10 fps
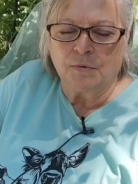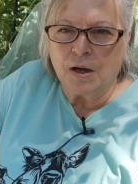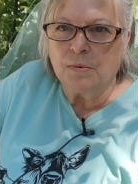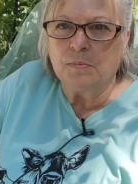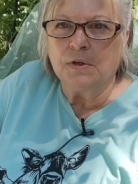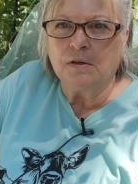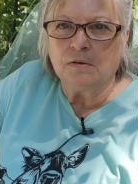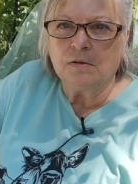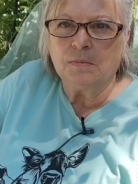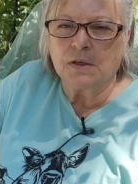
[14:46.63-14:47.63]
and
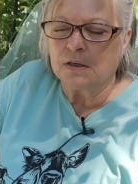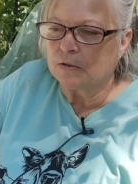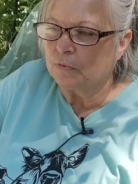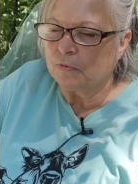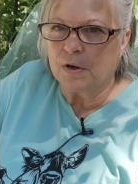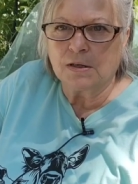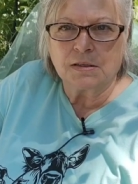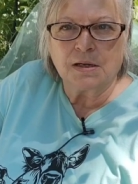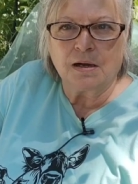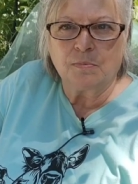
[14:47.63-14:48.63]
rabbit manure because we
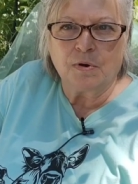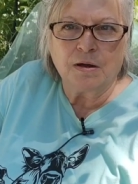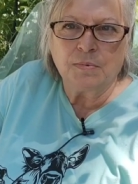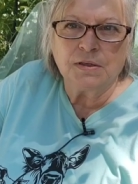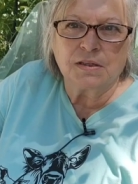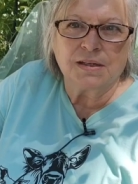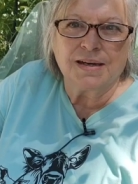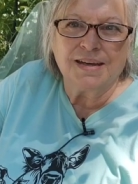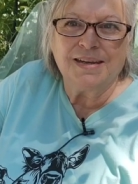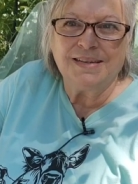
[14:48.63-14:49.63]
raised tame
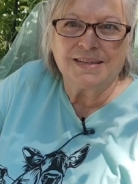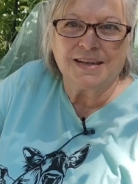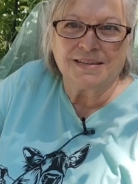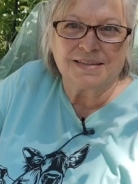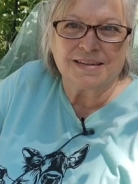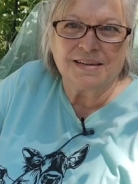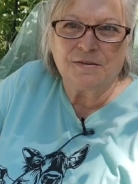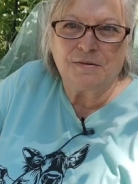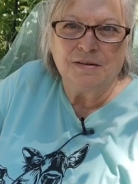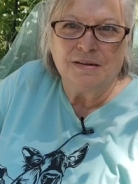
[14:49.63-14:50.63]
rabbits to eat and
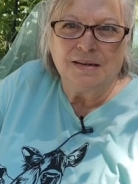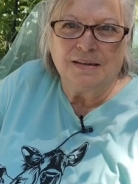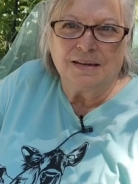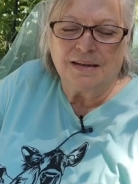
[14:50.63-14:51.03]
sell,